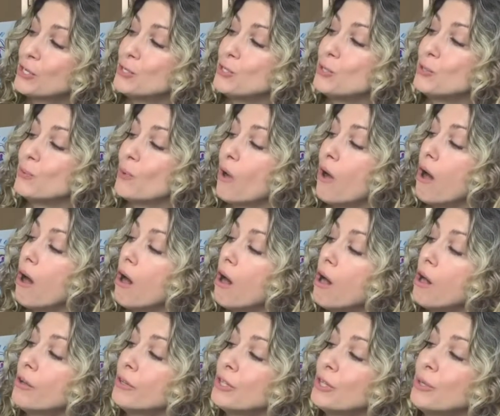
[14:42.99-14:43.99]
Do
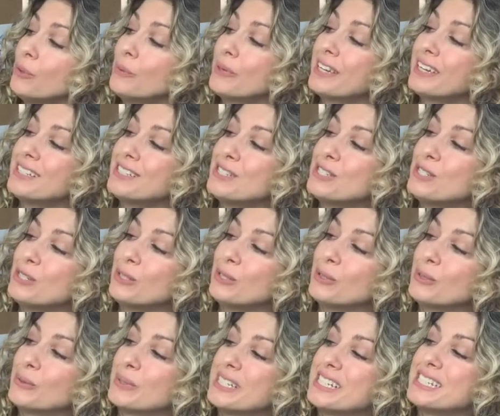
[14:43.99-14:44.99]
all you can
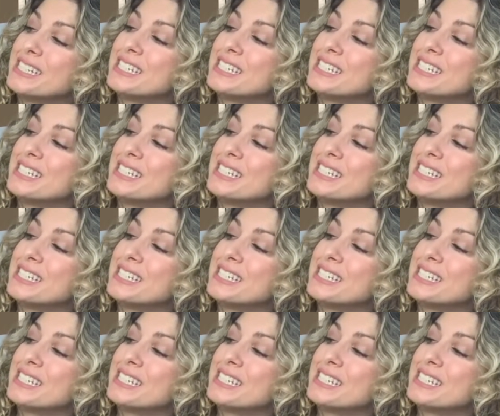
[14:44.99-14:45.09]
do